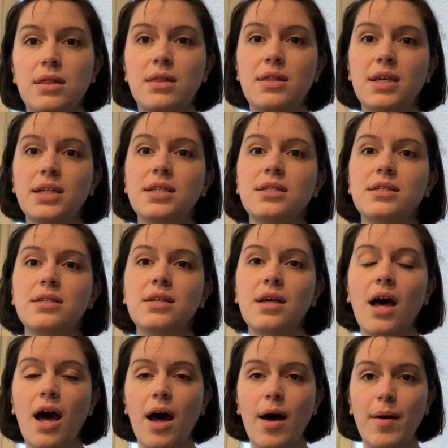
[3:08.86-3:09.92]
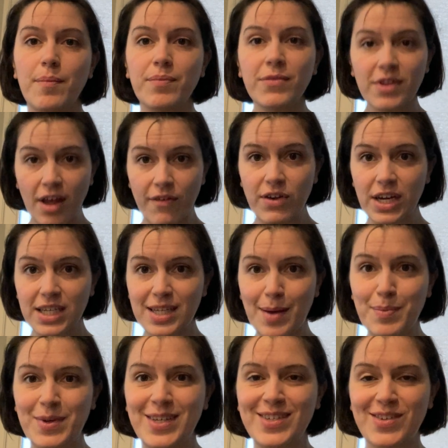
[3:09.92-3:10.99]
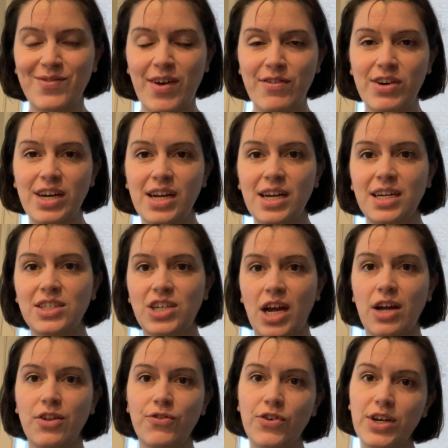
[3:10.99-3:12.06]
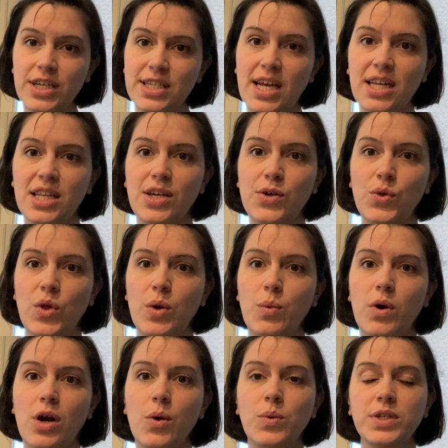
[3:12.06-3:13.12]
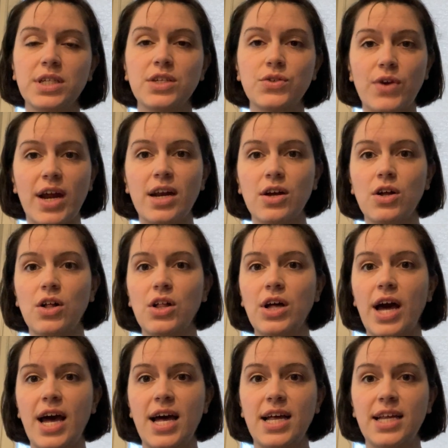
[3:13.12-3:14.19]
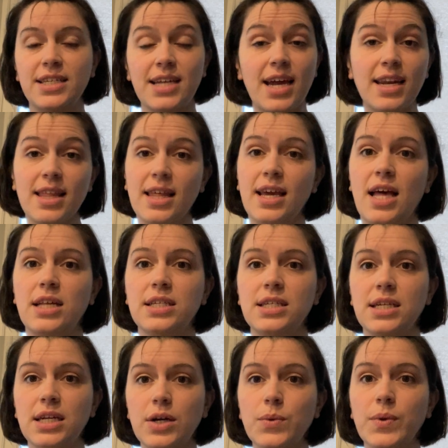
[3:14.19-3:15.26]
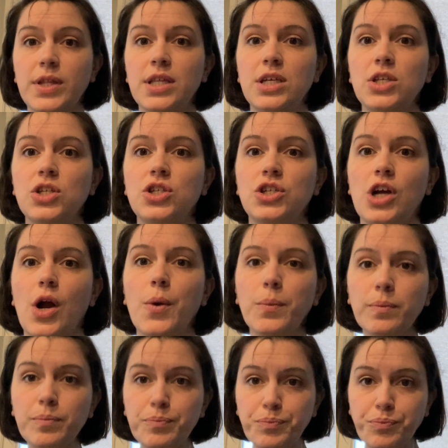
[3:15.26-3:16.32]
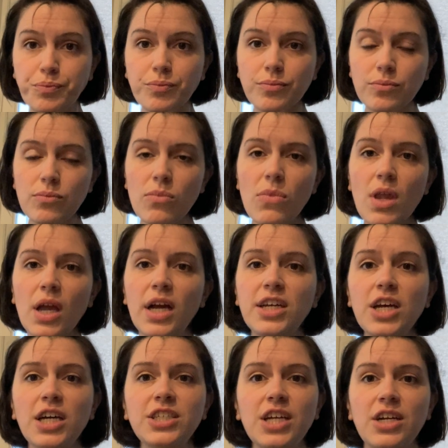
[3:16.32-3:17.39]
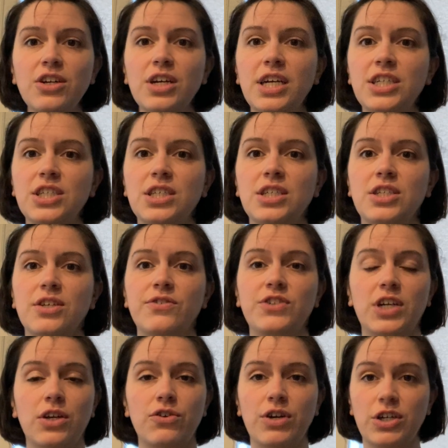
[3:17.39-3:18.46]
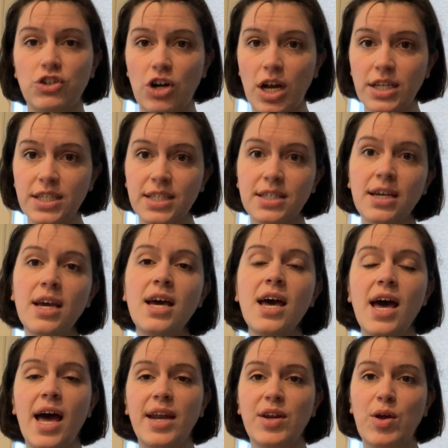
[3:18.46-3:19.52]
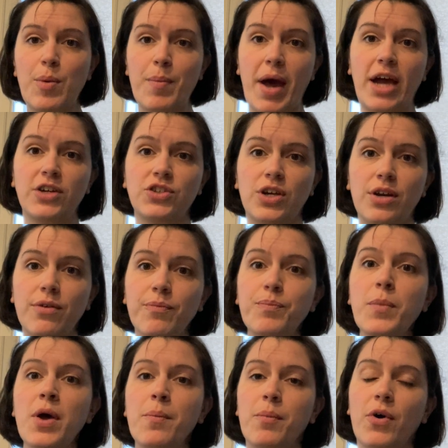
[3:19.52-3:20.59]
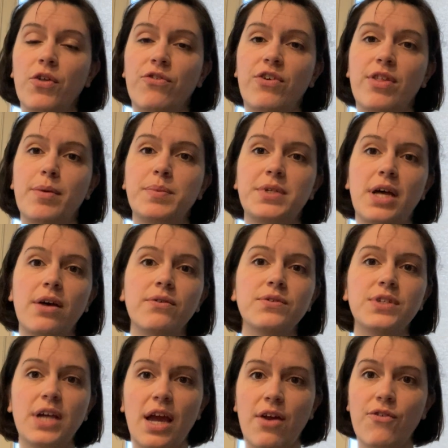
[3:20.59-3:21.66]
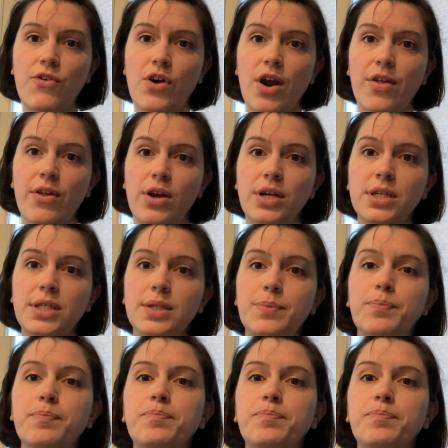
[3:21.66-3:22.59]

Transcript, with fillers: This um, love and acceptance of every child for exactly who they were was as radical as anything else he did with his show. It taught generations of children trust and compassion, both for themselves and for others.